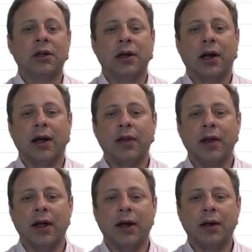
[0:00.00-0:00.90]
and
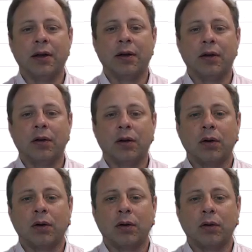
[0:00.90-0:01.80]
then
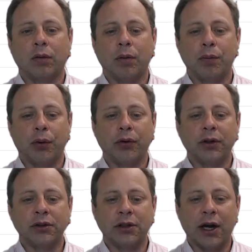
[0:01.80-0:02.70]
we pull
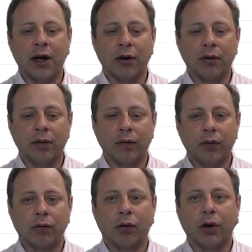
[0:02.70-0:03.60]
this down
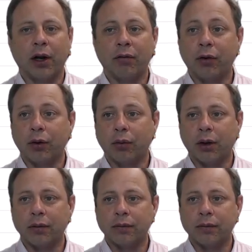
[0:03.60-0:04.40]
for everyone.